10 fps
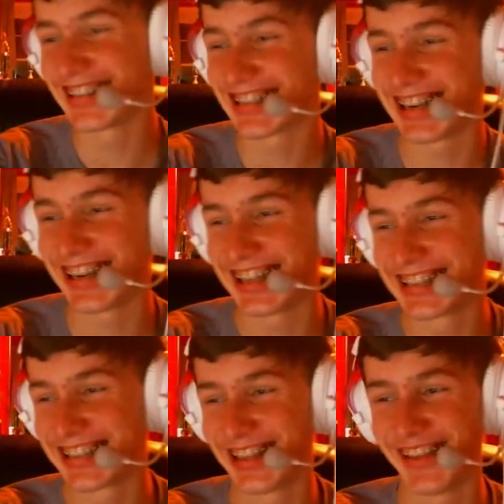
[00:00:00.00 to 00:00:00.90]
hear that shit
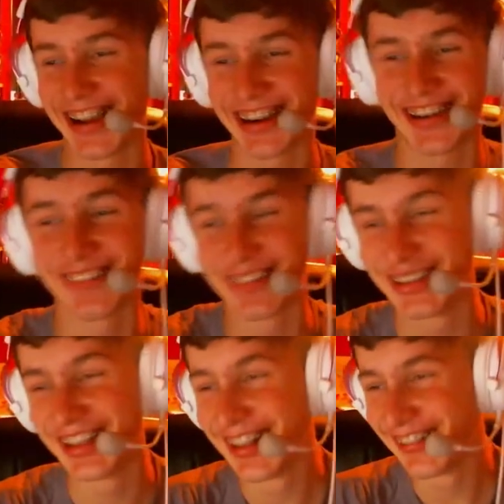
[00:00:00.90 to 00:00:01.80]
in the background. I'm
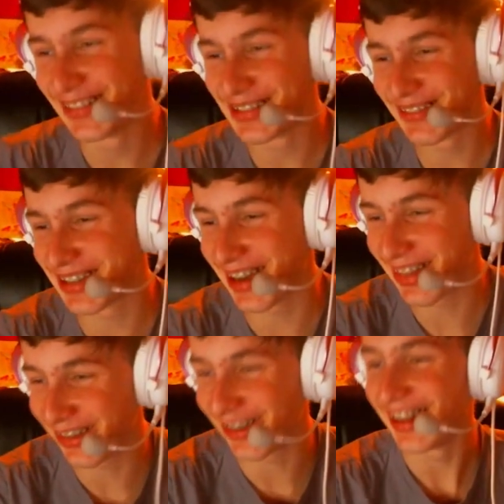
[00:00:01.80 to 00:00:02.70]
losing my train of
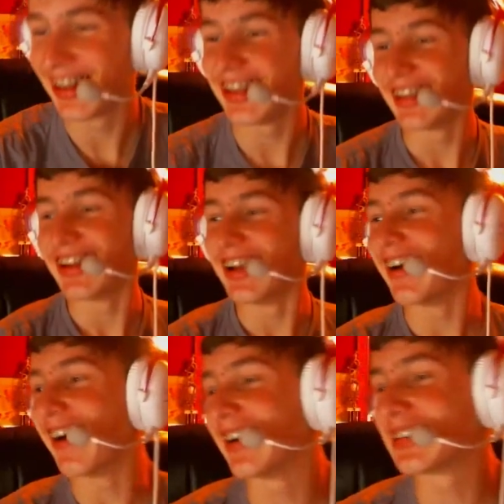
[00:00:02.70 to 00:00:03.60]
thought.
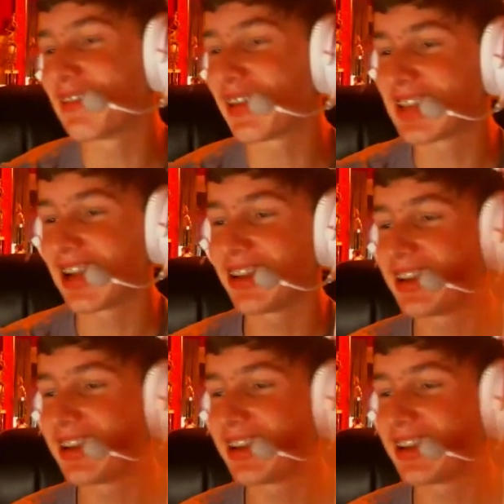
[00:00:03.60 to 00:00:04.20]
Team Vitality.